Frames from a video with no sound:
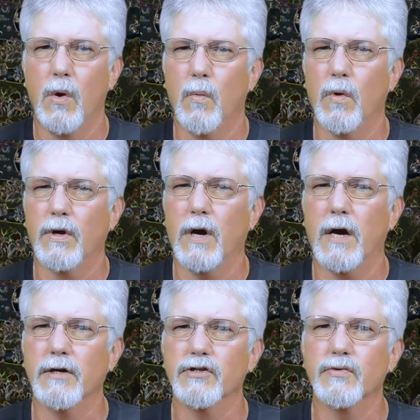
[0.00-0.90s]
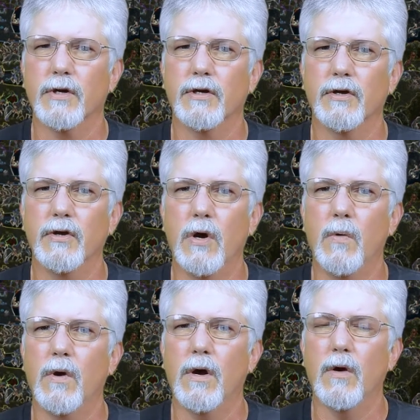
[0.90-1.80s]
where God instructed
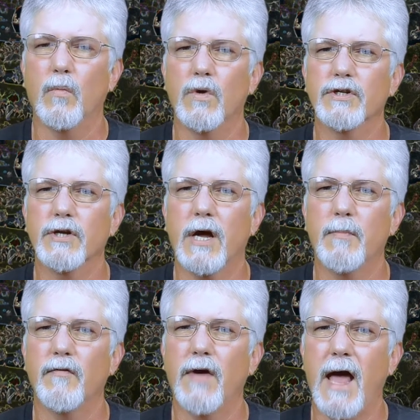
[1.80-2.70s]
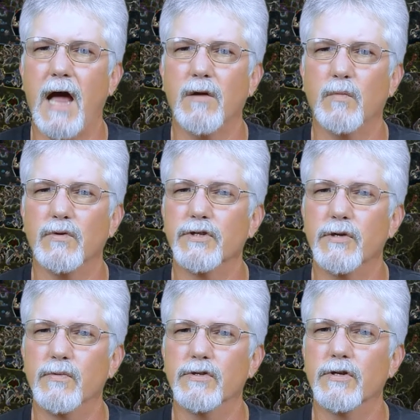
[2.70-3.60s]
Noah on which type of animals
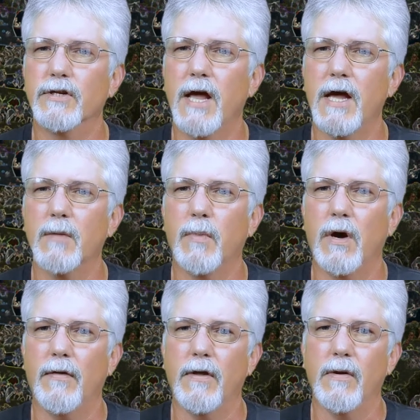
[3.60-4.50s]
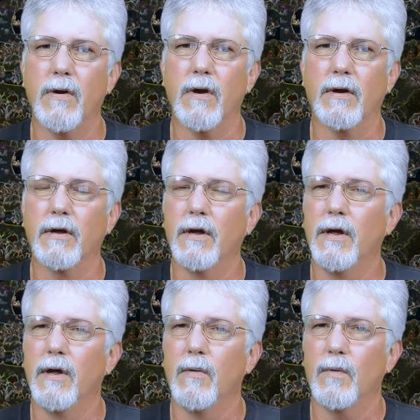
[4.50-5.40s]
he was to take upon the ark.
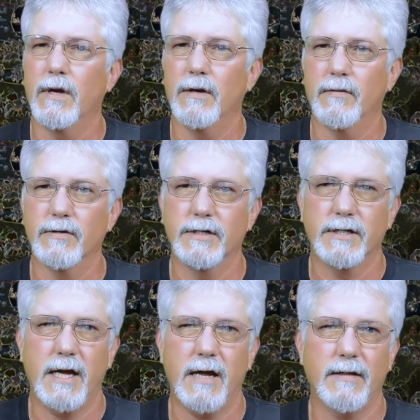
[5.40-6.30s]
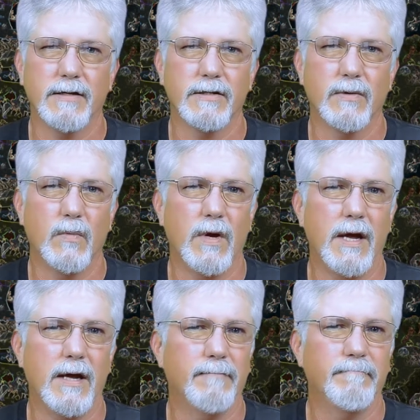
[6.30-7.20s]
Can understand this in a
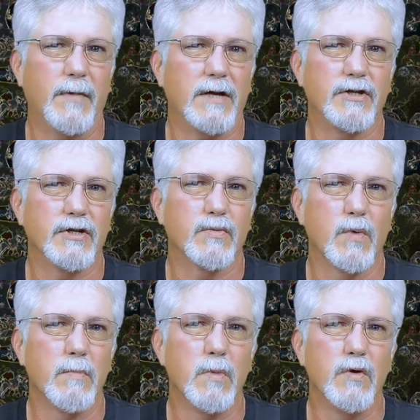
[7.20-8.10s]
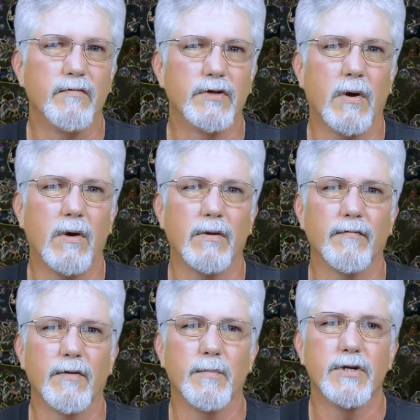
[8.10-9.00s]
way that just removes all
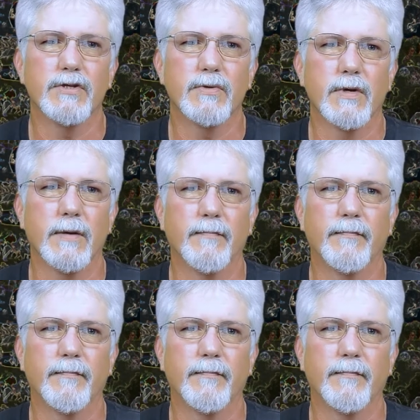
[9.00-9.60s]
of the mystery.